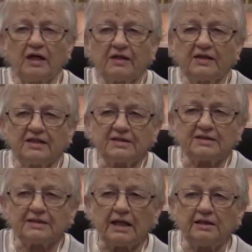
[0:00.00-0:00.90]
This
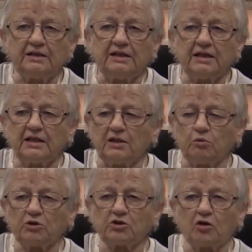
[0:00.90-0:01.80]
is a D,
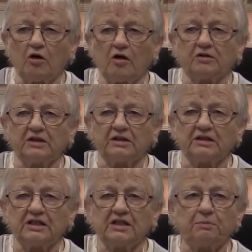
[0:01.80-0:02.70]
what's called a
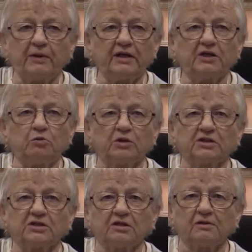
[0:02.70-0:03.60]
D penny
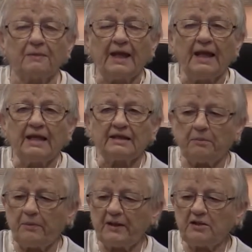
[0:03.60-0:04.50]
whistle. The
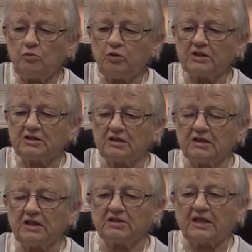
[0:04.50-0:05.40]
penny whistle
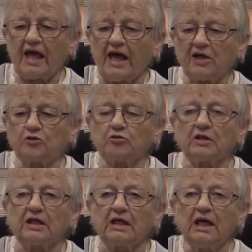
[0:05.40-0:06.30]
is
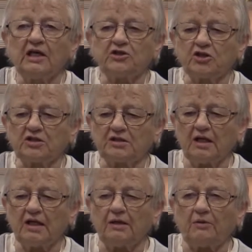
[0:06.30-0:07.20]
actually just
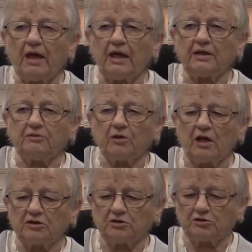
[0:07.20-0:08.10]
a, a,
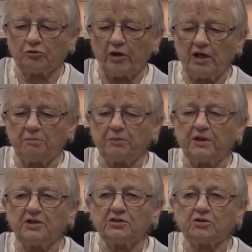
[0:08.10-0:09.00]
a, straight
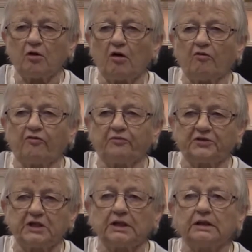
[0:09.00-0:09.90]
piece of
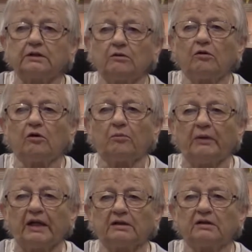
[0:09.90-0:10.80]
tin or
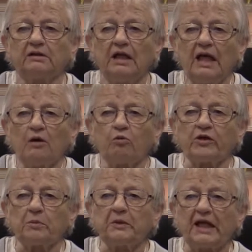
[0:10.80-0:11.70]
metal with
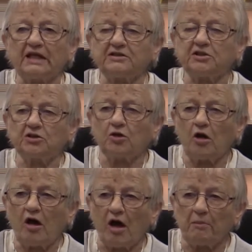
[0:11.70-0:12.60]
a plastic
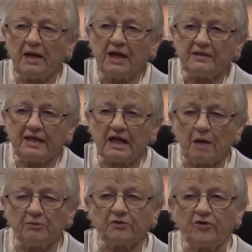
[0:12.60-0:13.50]
top. They
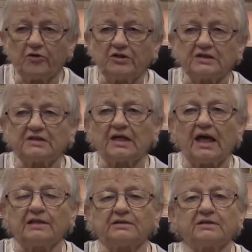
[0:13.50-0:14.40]
come in various
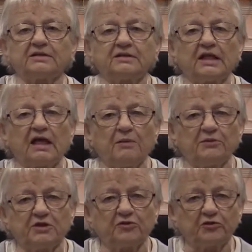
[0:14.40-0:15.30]
sizes, they come
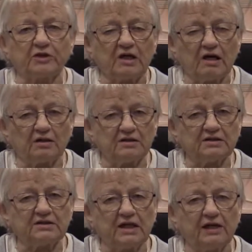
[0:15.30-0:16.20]
in different
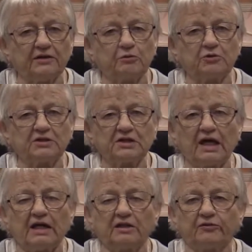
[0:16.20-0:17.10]
colors, and there is
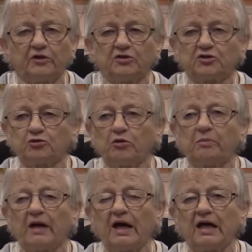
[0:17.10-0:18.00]
kind of a history
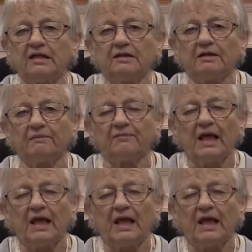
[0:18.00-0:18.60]
behind them.